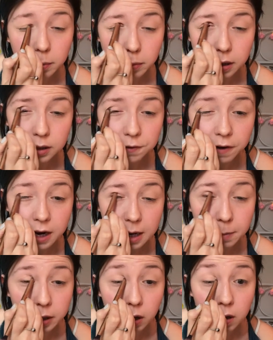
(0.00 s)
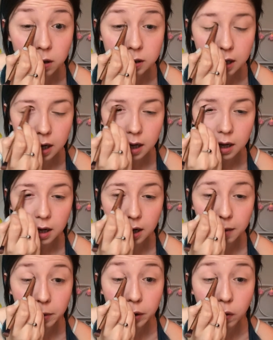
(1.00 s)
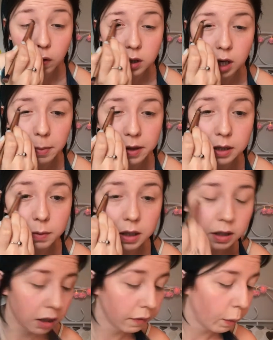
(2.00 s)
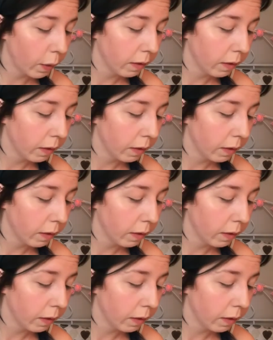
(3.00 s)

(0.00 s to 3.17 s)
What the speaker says: But that's fine because I'm gonna go on top of this with the silver